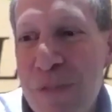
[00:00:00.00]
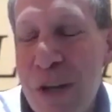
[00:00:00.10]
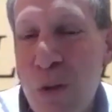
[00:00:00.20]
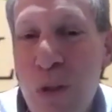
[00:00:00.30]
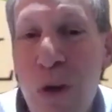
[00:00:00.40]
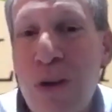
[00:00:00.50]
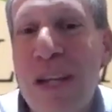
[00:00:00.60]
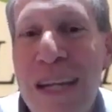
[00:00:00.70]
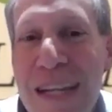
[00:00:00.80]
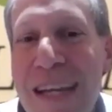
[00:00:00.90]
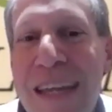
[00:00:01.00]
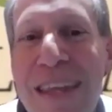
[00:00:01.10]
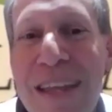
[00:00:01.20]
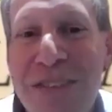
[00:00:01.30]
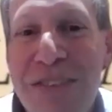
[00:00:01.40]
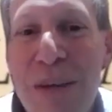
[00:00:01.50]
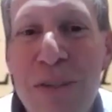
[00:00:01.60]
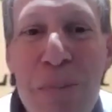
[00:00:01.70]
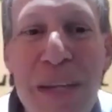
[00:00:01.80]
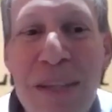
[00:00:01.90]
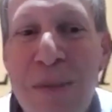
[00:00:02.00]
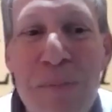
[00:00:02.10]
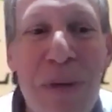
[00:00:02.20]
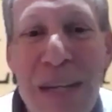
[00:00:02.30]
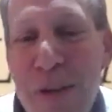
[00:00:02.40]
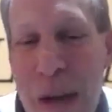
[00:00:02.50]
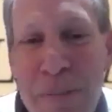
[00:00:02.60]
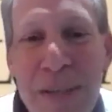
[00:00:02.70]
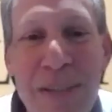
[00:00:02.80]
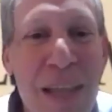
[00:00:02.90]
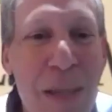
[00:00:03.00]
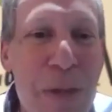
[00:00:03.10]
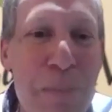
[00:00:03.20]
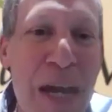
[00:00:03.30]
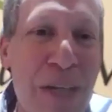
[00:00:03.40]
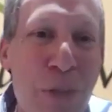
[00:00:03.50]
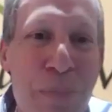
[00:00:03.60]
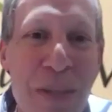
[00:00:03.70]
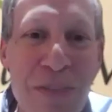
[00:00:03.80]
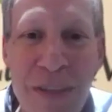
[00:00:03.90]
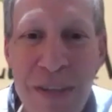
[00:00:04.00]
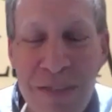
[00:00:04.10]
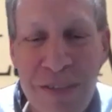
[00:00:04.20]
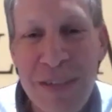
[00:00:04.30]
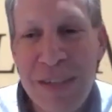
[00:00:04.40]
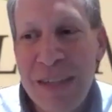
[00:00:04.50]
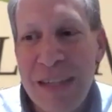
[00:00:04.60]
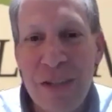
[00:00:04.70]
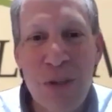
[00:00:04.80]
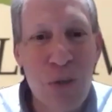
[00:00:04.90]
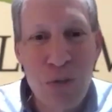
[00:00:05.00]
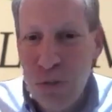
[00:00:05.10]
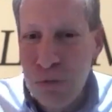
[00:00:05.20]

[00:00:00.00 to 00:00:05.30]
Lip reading: learning, and then you meet somebody, you happen to tell them about your business in Costa